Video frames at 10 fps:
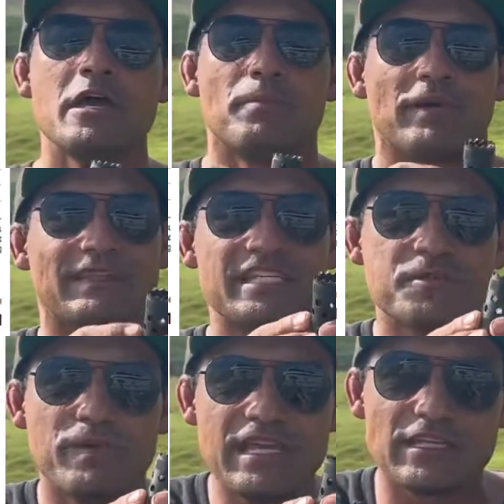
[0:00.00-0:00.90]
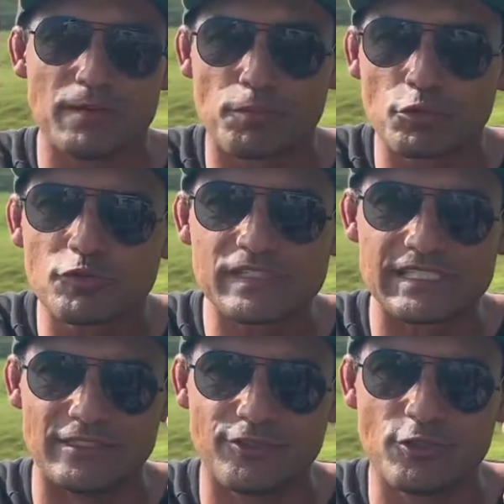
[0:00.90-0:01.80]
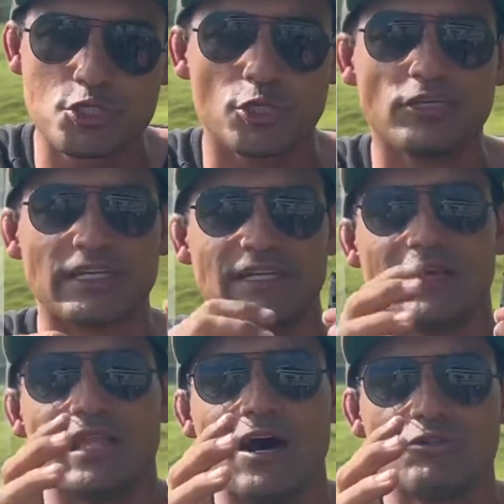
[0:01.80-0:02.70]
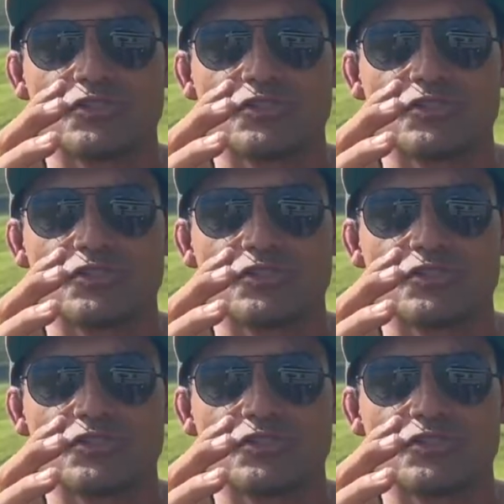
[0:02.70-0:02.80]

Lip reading: But this being an improved cylinder choke allows